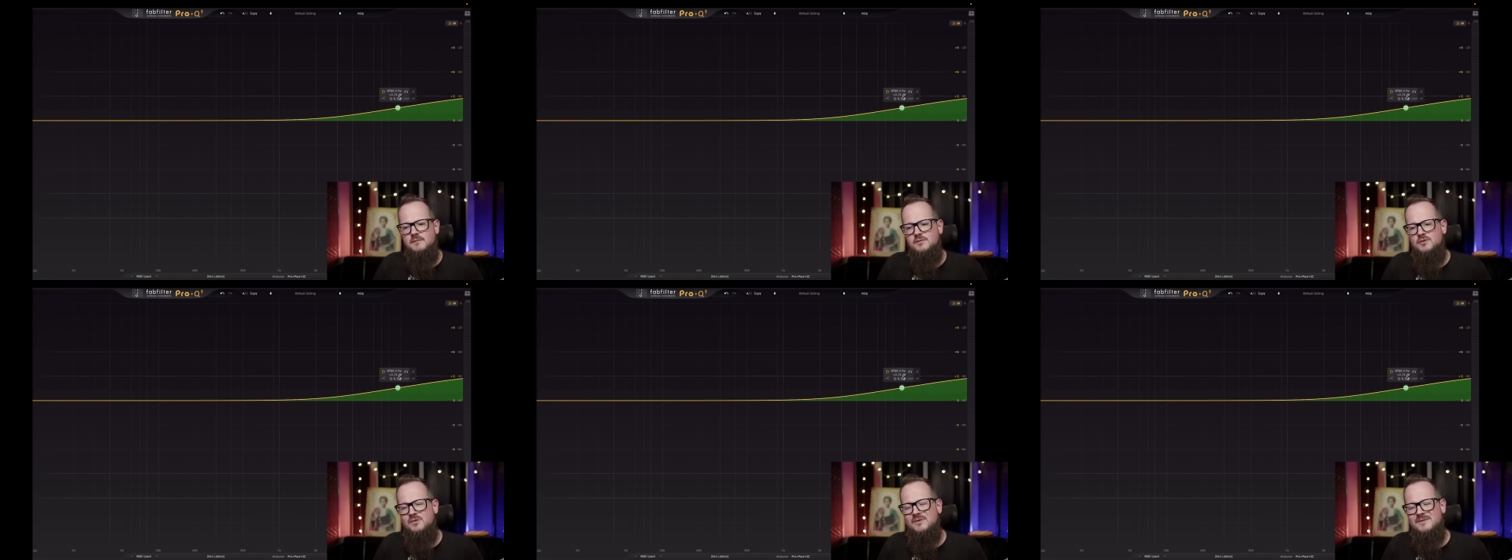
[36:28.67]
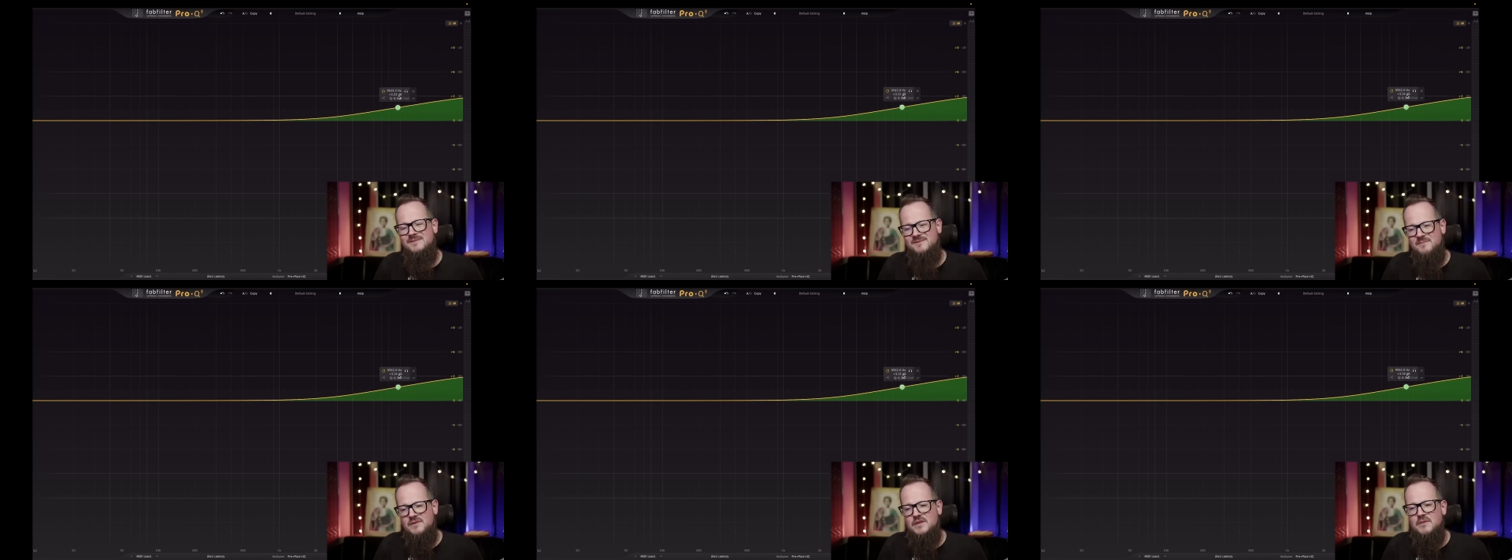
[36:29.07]
tool
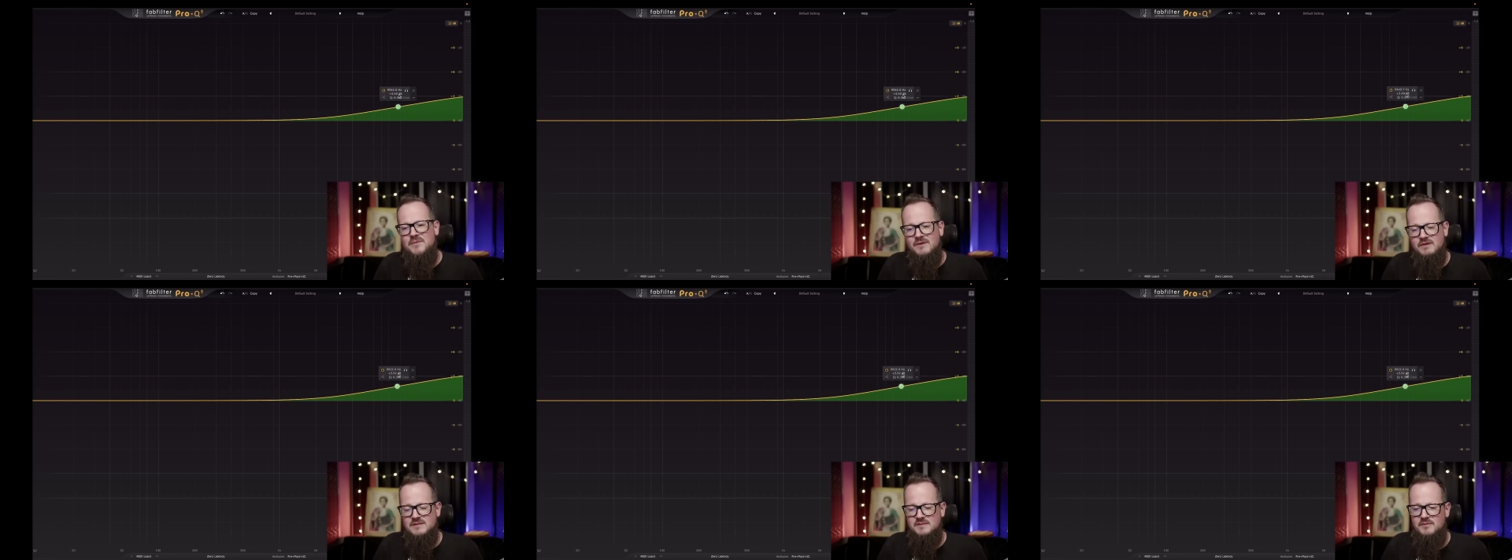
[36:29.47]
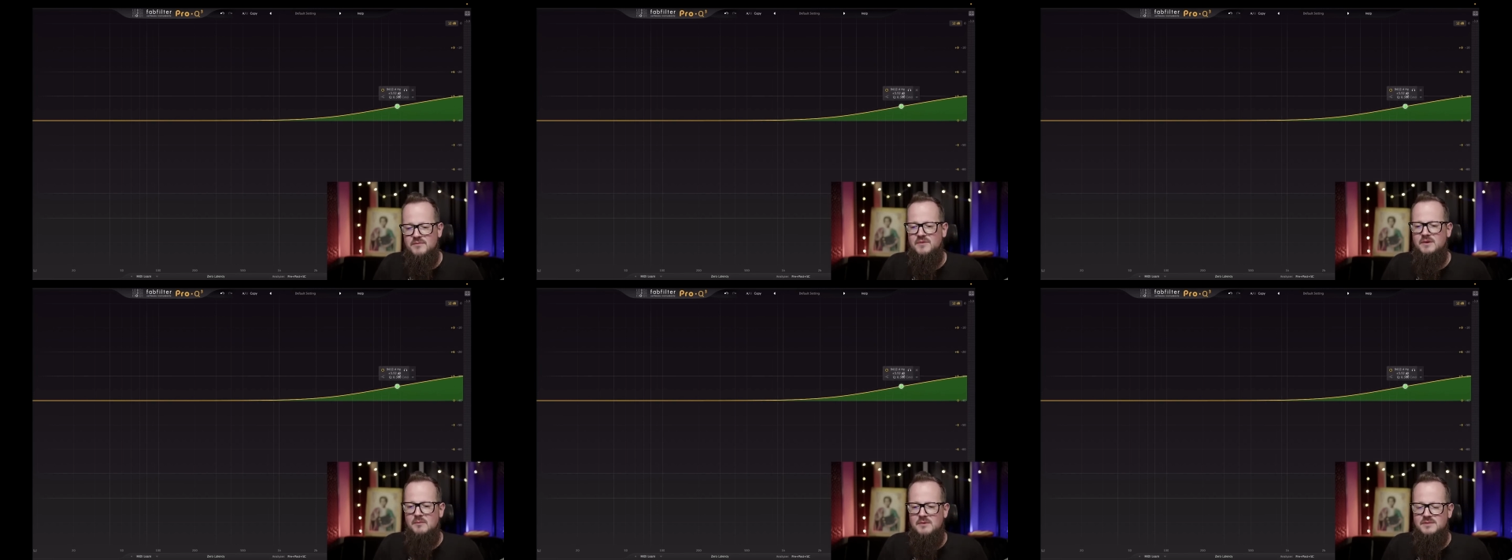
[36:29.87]
for manipulating
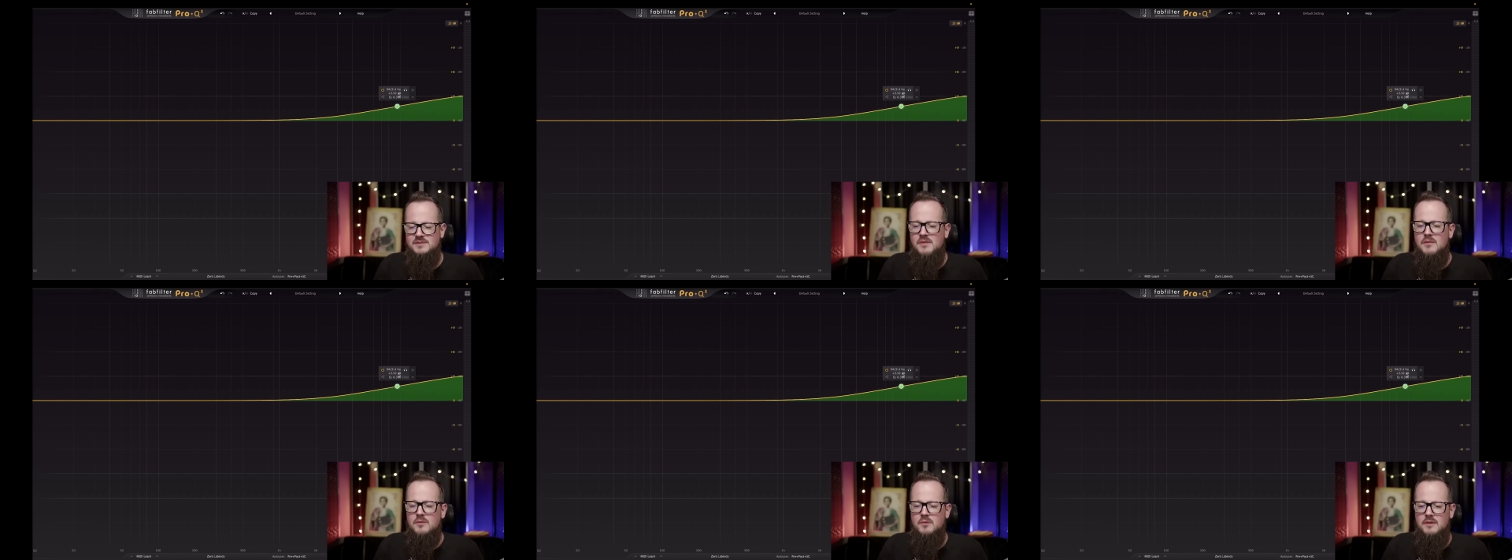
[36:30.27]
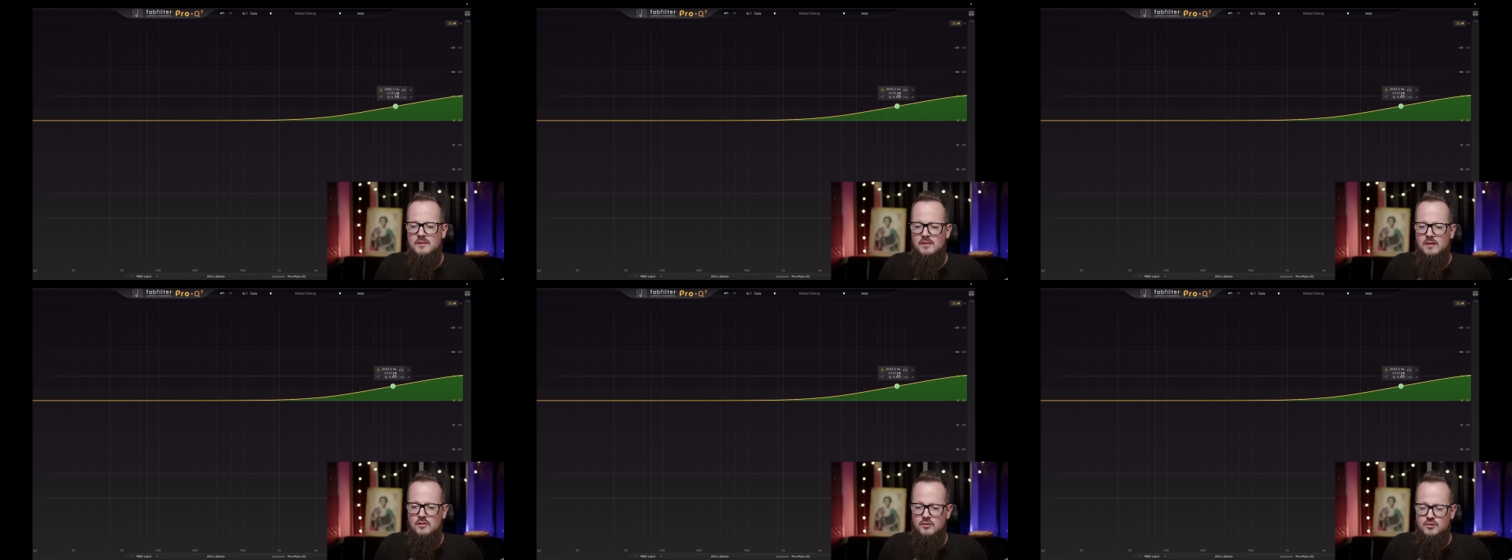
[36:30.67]
frequencies to
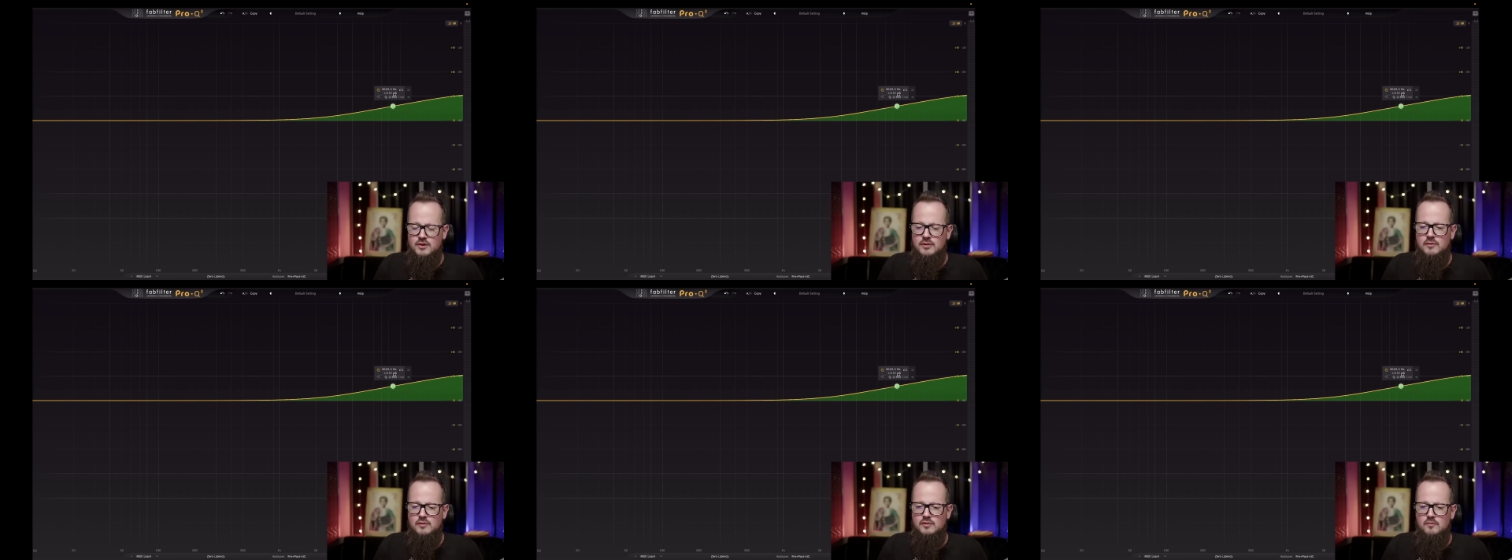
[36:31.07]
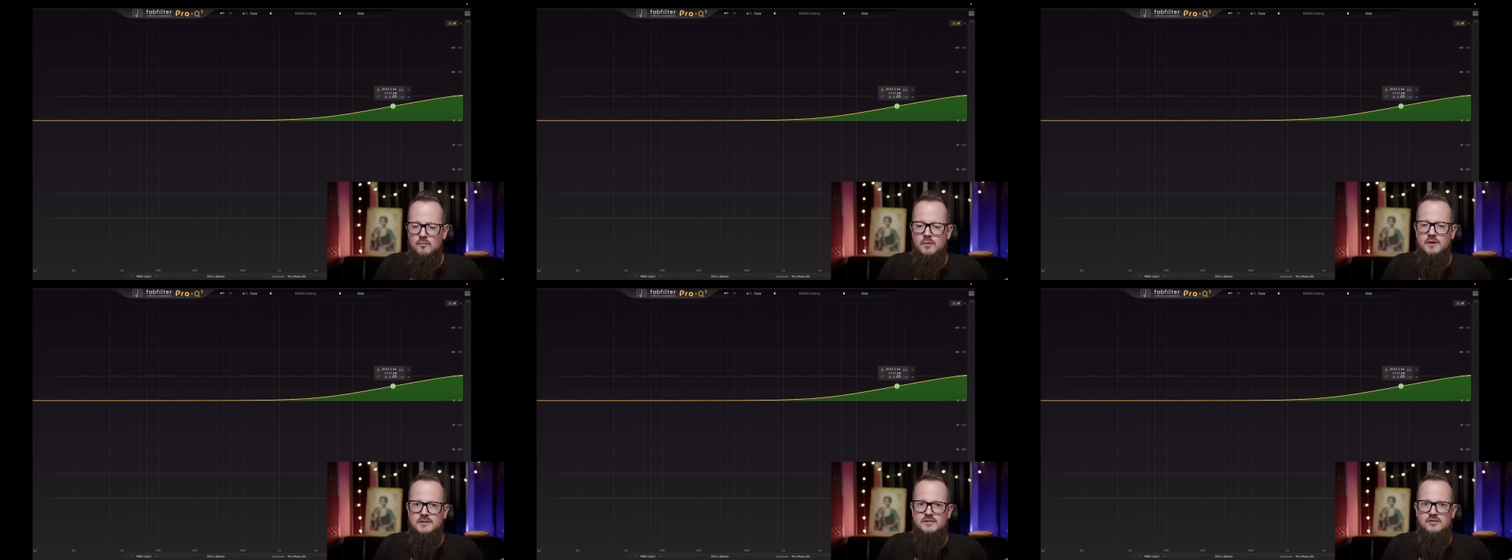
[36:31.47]
accentuate or
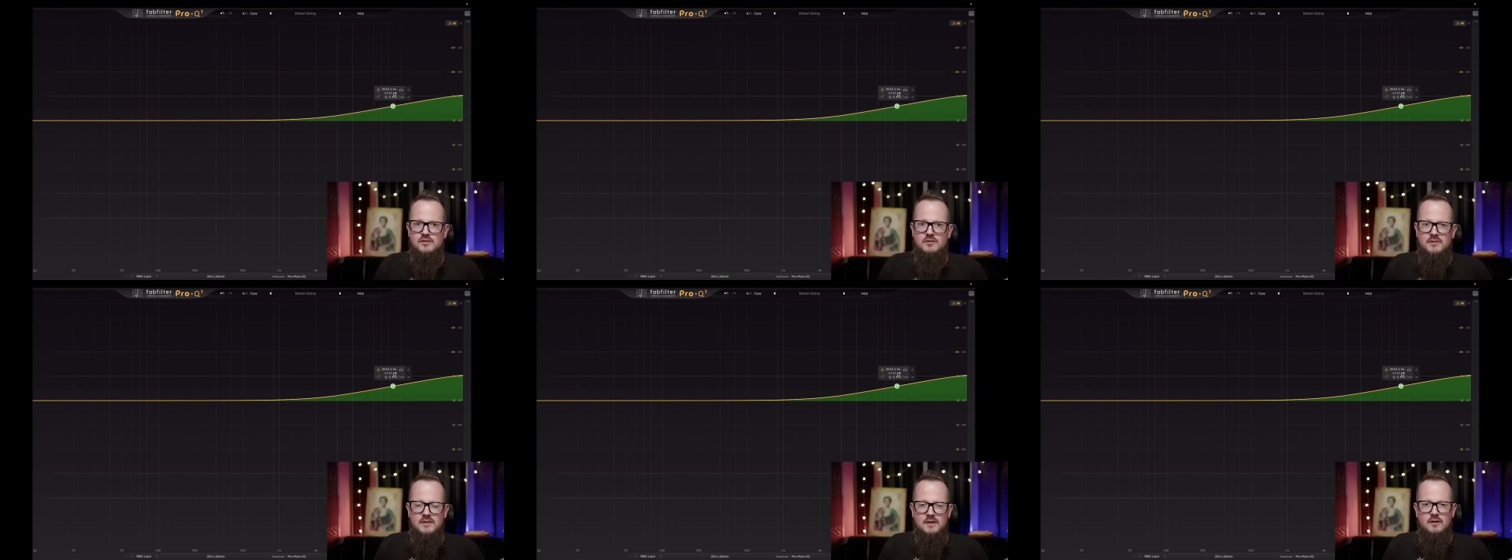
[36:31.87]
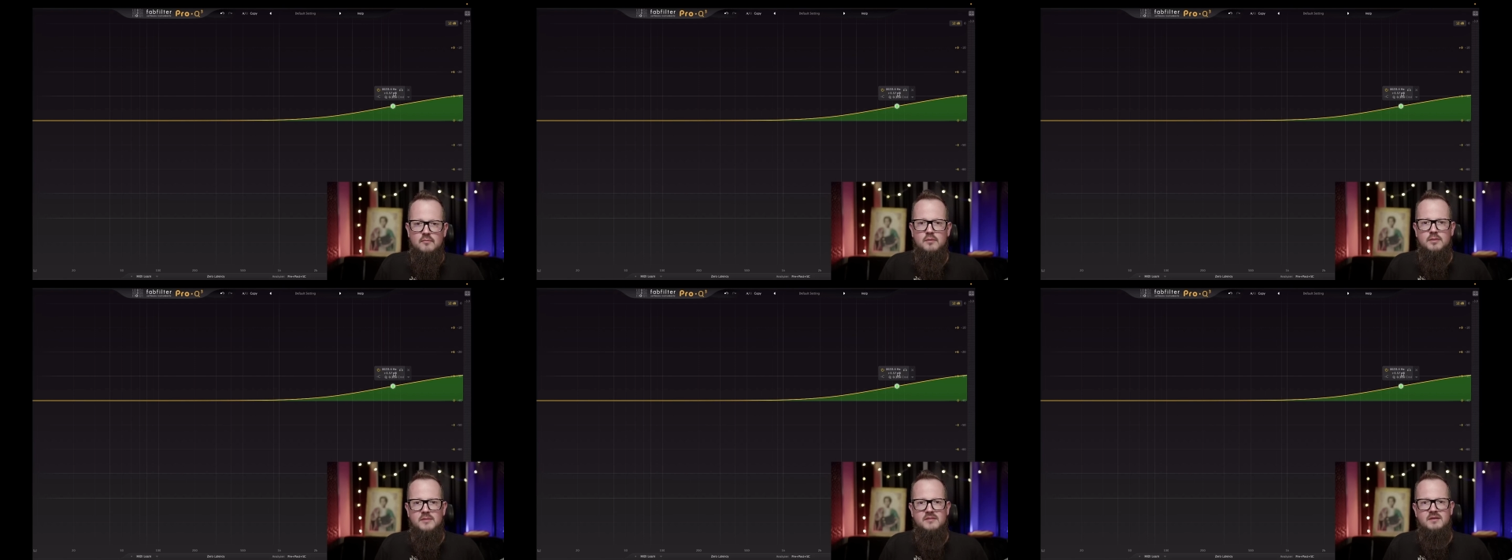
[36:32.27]
suppress certain
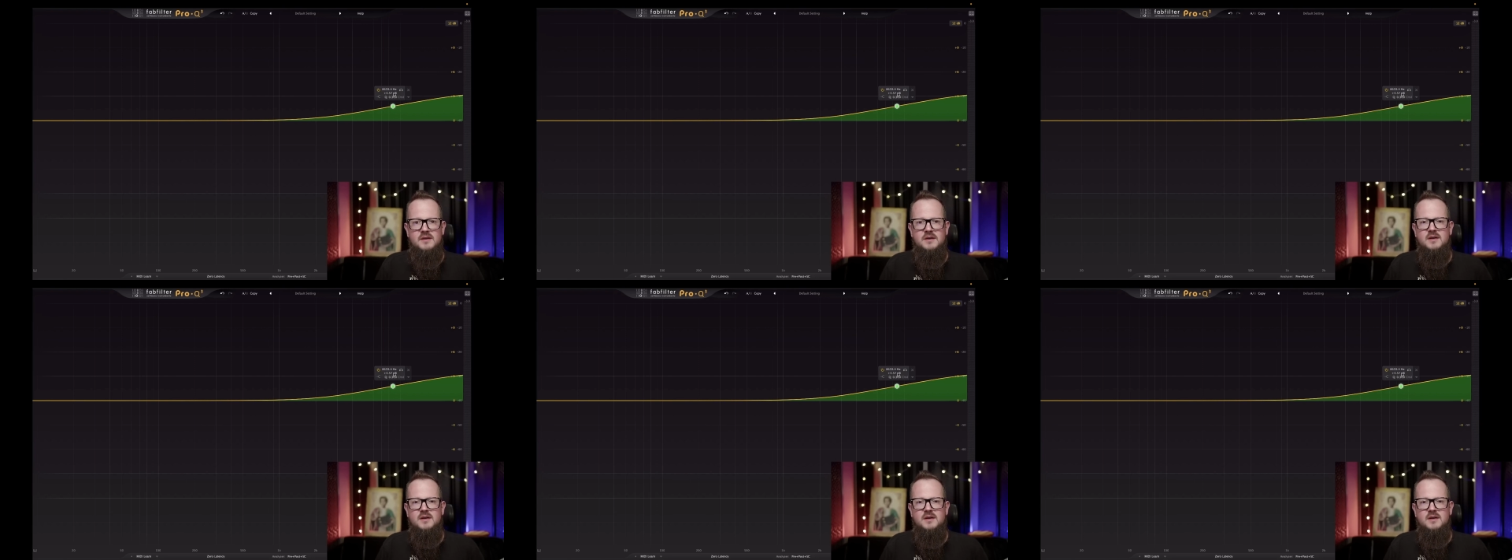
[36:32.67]
elements.